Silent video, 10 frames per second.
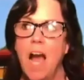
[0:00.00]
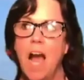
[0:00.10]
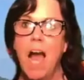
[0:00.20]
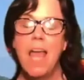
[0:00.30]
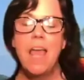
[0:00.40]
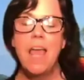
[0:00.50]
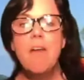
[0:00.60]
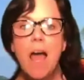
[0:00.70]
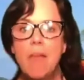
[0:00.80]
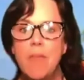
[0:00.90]
I have
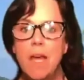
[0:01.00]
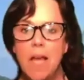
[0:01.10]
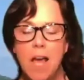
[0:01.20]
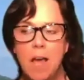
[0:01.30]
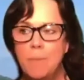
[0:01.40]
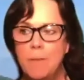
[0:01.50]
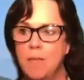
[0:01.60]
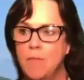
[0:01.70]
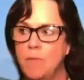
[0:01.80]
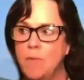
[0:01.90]
had that
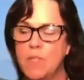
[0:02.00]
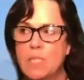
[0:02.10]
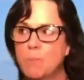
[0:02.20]
happen through this